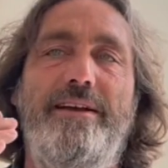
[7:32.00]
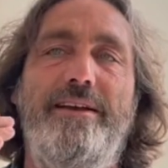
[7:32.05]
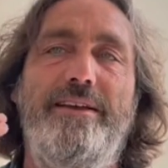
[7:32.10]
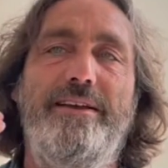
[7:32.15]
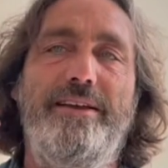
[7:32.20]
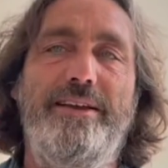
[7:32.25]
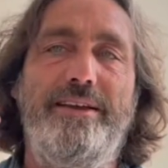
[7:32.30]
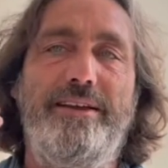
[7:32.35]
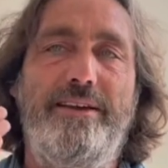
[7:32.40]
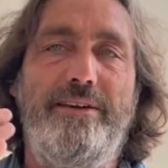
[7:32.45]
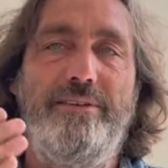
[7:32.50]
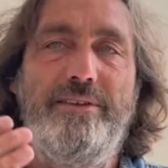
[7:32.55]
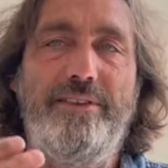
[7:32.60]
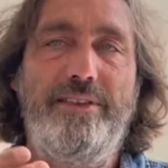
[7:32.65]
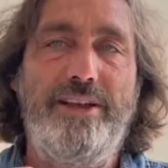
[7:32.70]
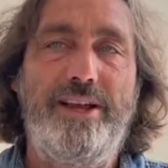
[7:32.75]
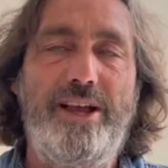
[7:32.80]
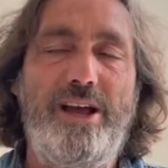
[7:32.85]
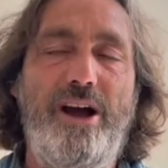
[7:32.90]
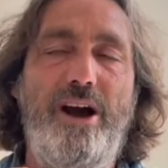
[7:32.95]
you know
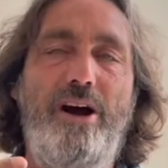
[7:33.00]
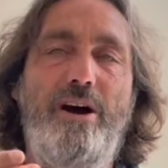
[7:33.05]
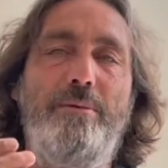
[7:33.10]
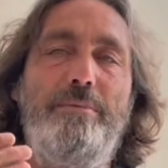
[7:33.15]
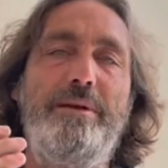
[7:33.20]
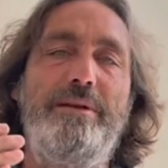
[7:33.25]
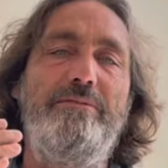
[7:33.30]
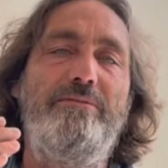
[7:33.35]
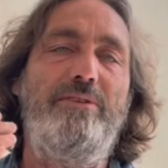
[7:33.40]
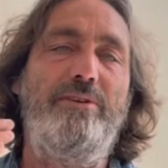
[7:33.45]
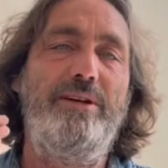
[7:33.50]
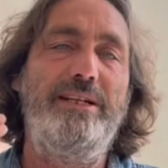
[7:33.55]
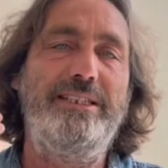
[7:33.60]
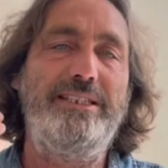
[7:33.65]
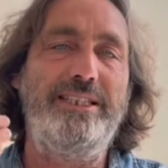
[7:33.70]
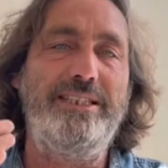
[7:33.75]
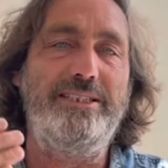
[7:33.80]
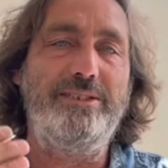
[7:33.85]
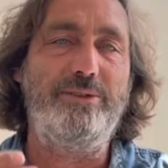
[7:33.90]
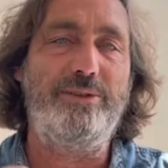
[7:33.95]
the calming
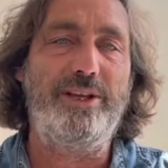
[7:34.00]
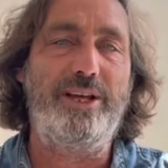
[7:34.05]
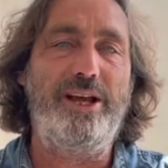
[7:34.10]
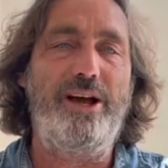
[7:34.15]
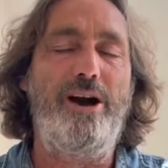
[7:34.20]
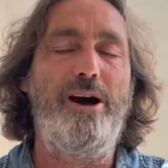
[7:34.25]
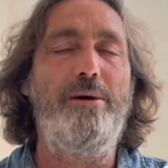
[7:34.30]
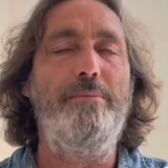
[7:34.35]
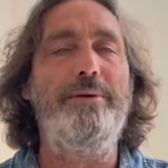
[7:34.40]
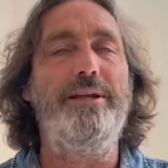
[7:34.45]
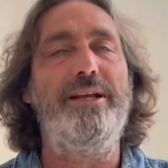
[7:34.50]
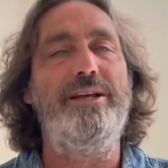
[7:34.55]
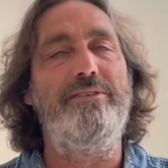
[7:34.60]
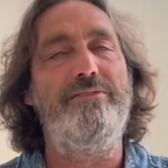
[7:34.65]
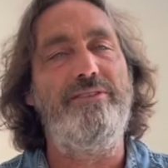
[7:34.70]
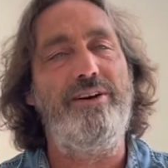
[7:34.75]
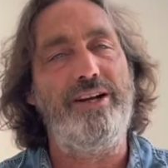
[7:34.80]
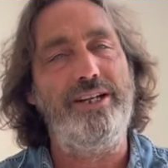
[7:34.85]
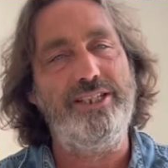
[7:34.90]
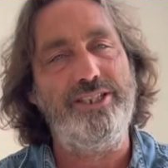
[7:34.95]
voices or the calming
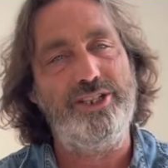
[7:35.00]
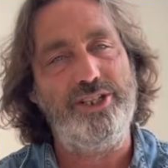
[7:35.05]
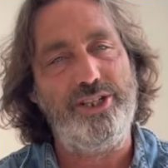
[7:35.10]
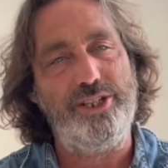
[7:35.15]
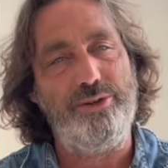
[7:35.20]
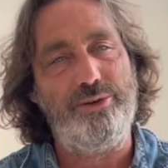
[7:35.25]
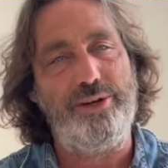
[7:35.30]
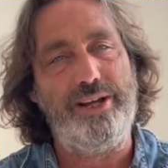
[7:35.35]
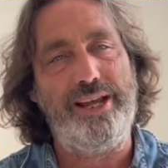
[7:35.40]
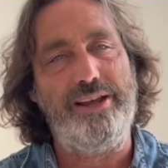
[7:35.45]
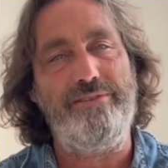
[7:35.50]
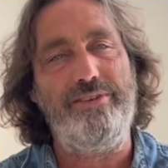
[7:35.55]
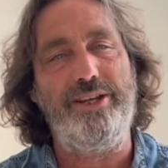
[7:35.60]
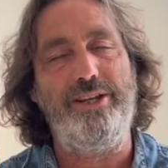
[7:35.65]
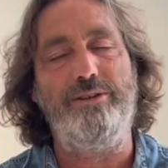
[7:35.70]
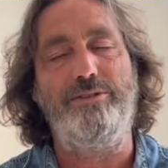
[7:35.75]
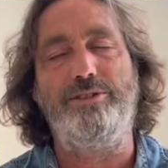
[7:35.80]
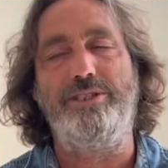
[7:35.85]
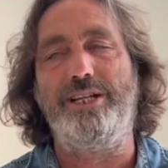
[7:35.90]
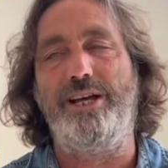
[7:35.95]
advice that you're giving
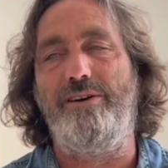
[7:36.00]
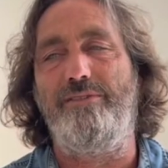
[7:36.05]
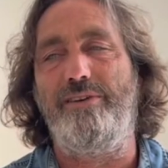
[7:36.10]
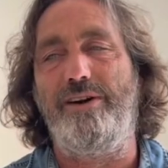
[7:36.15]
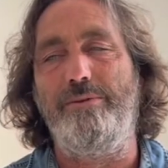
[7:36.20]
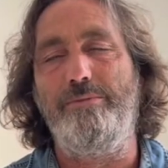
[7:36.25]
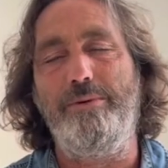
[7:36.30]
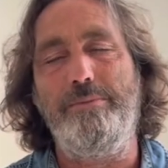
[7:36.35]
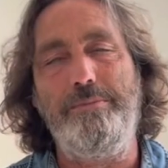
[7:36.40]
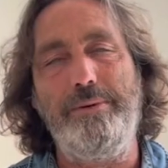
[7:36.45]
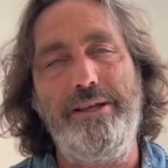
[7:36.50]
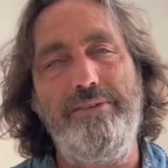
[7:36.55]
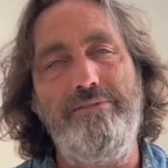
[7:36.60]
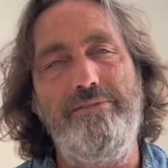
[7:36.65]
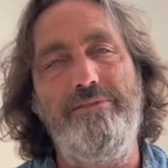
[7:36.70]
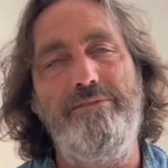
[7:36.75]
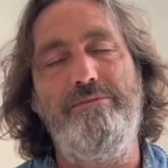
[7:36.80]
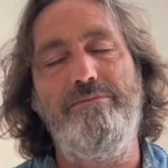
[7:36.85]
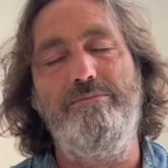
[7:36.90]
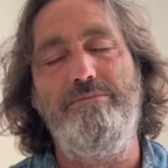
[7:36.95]
yourself i would be
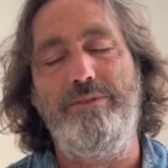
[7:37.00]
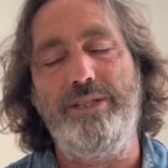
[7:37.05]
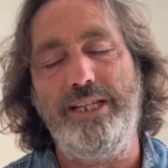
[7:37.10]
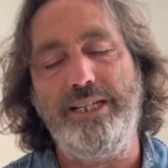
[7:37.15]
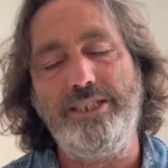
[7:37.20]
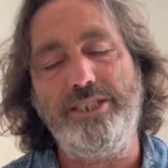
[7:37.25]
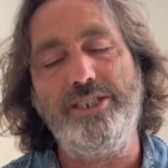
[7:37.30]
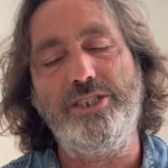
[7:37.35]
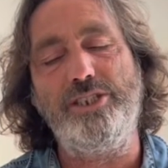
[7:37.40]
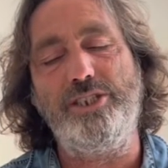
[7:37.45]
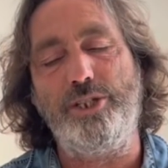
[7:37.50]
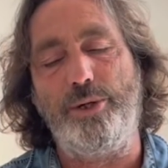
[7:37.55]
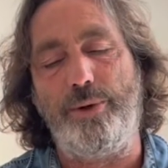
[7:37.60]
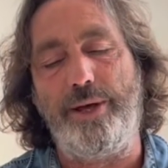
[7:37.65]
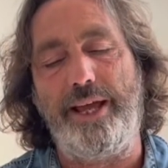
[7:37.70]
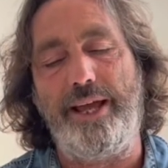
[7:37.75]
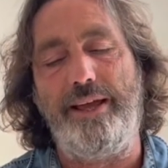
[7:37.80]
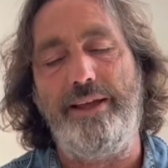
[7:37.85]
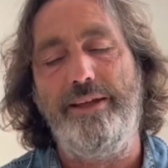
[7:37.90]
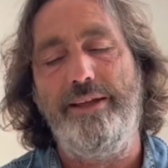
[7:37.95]
listen to
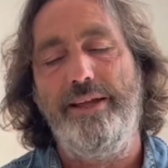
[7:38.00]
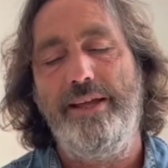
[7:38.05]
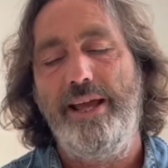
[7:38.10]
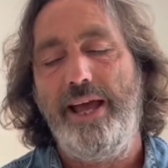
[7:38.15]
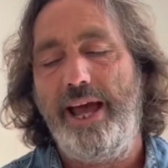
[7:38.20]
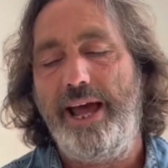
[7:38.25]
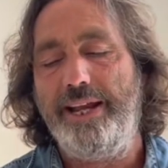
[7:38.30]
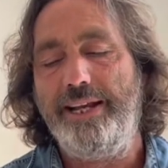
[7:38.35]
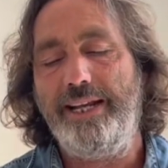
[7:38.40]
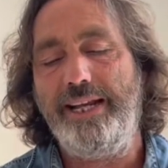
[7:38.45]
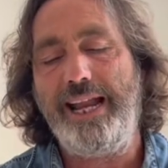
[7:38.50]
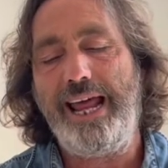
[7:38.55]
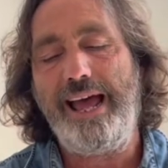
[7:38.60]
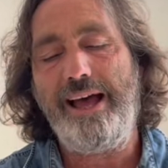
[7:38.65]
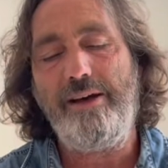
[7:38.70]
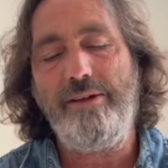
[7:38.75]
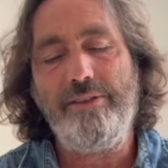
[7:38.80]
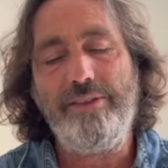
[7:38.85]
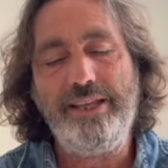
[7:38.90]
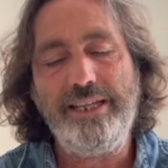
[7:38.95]
it and
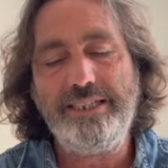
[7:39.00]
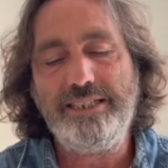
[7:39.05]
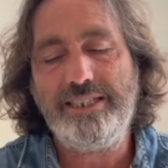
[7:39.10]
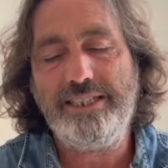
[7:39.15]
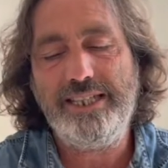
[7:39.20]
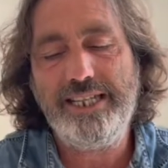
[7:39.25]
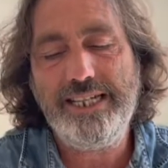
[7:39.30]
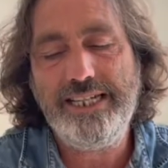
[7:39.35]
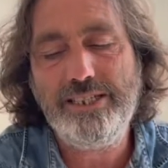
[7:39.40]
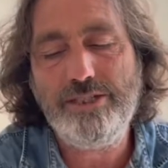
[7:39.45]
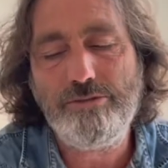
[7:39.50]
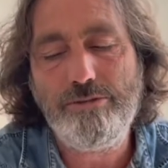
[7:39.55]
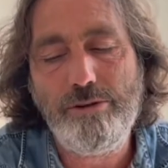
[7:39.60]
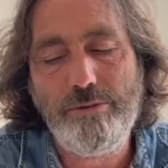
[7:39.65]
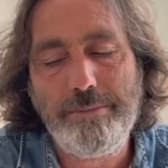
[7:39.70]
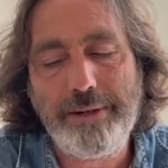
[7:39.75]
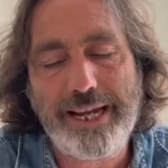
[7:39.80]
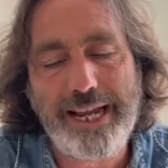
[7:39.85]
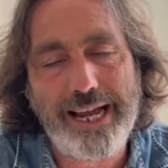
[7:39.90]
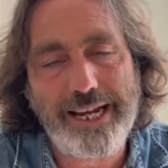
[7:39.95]
allow this. These are all
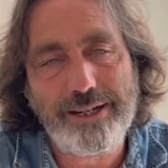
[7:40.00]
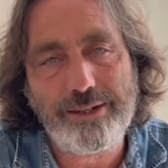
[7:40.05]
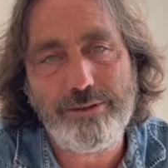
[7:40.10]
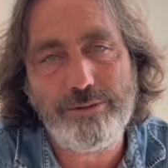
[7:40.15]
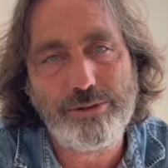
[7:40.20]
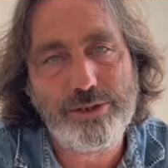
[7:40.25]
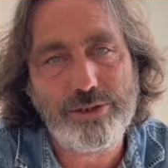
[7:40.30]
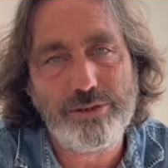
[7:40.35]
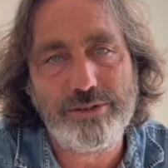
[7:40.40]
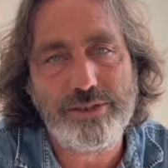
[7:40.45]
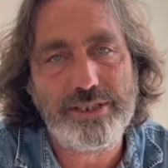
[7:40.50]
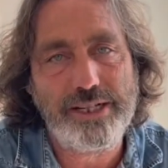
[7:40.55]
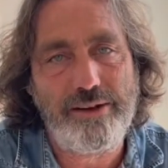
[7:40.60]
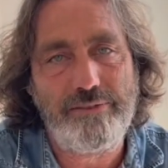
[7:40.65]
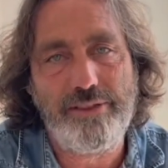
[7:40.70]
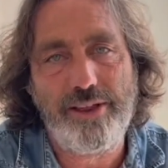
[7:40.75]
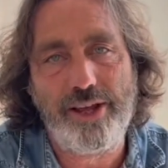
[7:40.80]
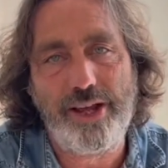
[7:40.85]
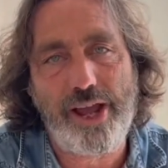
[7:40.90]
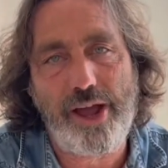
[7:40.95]
mechanical sort of stuff
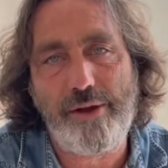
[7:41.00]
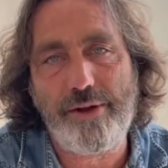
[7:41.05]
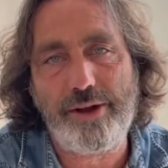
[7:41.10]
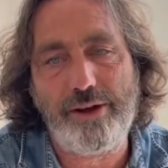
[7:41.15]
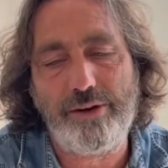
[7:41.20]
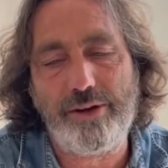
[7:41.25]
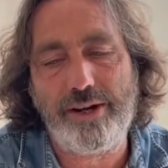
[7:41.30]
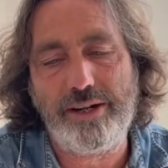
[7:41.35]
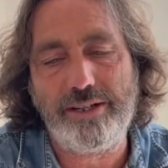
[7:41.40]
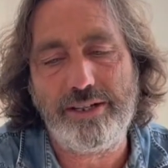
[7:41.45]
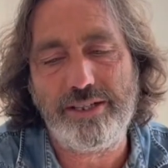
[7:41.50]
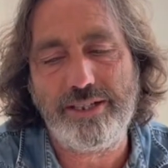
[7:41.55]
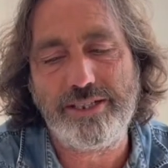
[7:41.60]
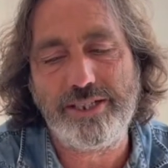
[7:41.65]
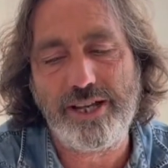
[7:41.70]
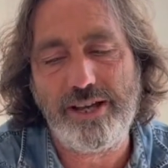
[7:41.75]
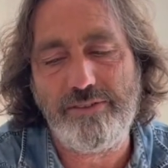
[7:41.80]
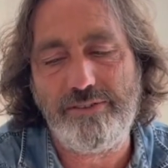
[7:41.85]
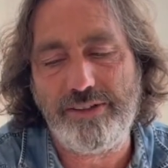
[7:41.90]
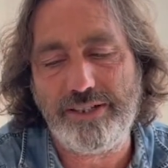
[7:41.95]
that are going on under the
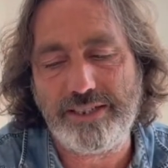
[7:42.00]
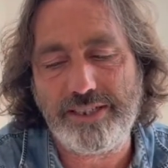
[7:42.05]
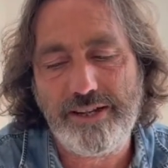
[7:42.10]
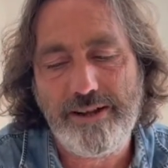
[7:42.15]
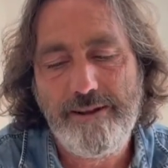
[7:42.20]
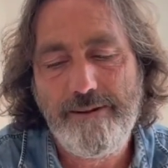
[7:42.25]
surface.